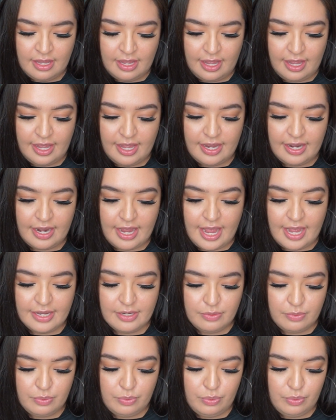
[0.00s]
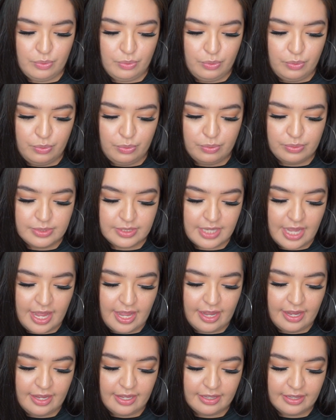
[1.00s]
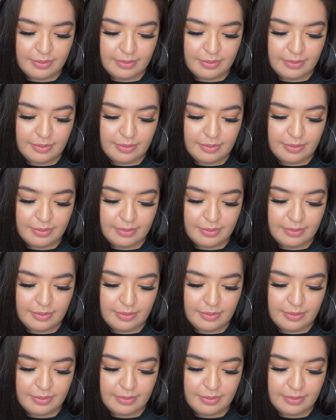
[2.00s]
And I, ooh, dang,